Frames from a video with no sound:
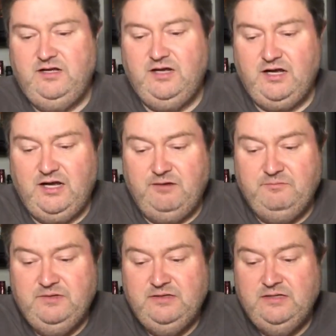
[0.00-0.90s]
Um,
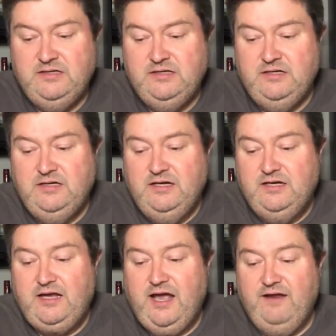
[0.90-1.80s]

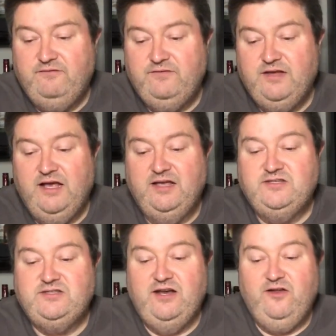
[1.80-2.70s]
kind of uh,
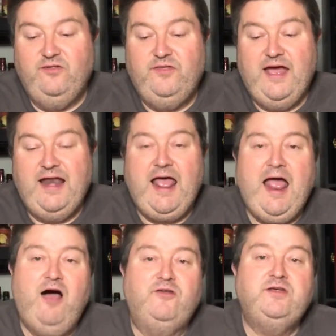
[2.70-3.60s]
settled that
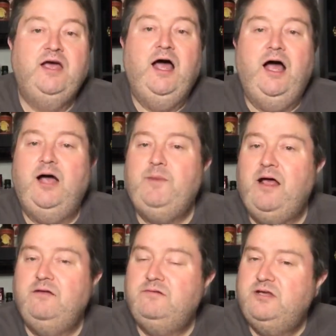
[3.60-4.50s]
out.
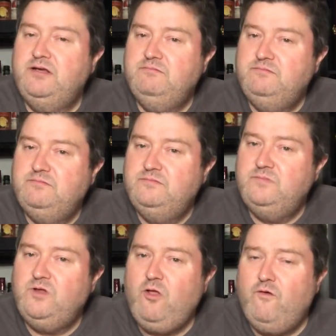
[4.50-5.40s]
About
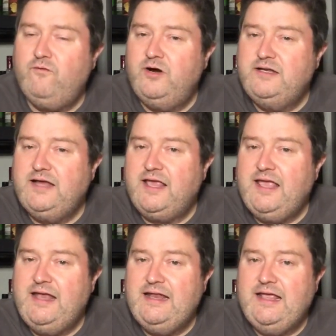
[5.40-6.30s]
a little over a
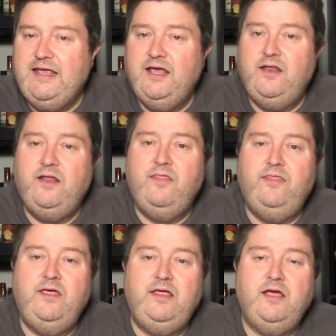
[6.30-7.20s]
decade in,
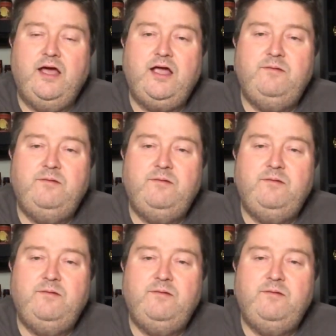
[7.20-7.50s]
the uh,